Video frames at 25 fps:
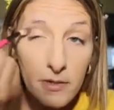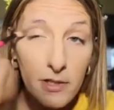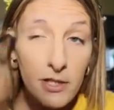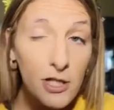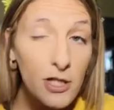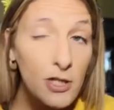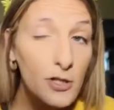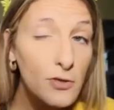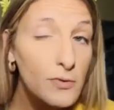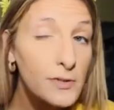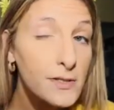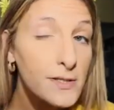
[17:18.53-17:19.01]

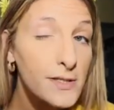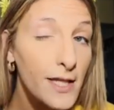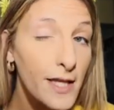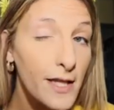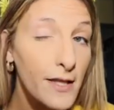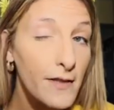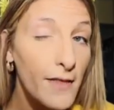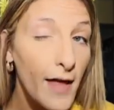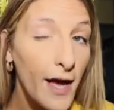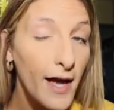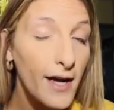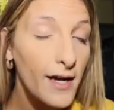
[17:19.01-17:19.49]
Do you
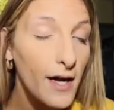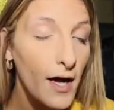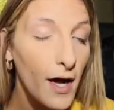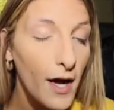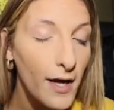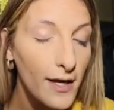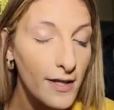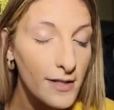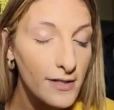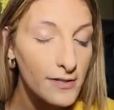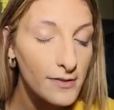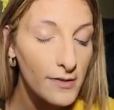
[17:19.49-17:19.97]
see that
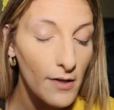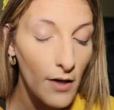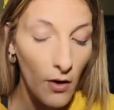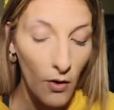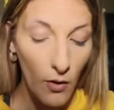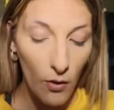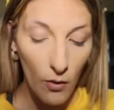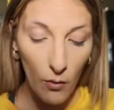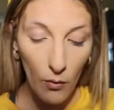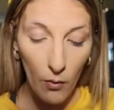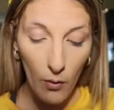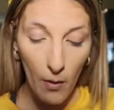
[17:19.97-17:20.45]
guys?
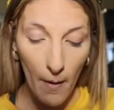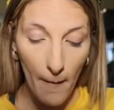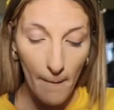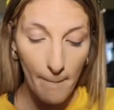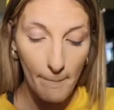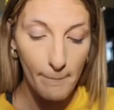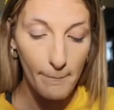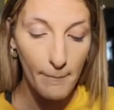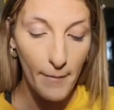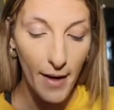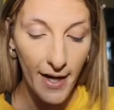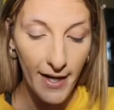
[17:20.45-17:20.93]
Oh
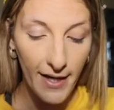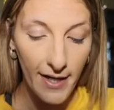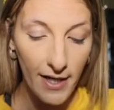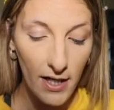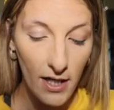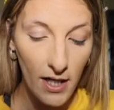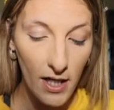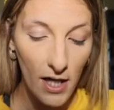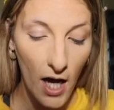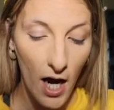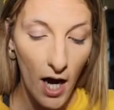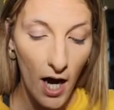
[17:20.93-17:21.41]
my
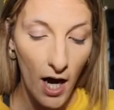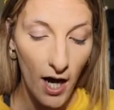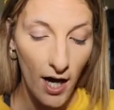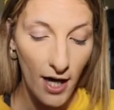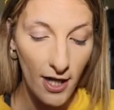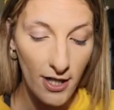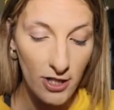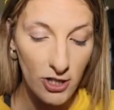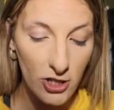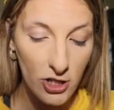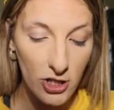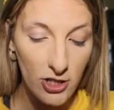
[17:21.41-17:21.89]

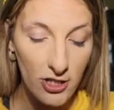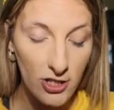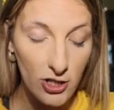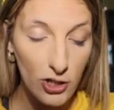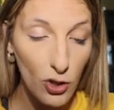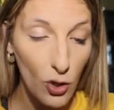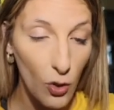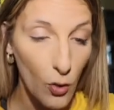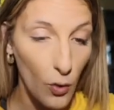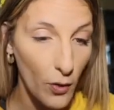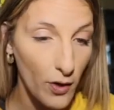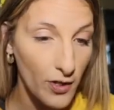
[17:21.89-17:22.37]
gosh,
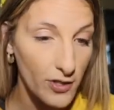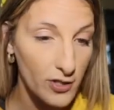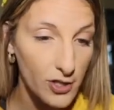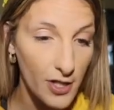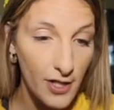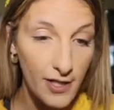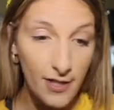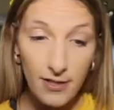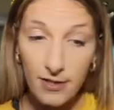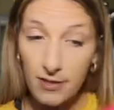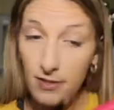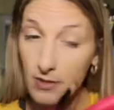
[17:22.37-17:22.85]
it's
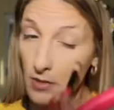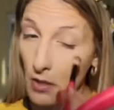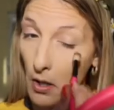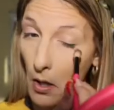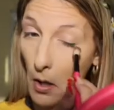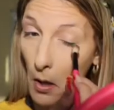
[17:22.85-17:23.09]
gorgeous.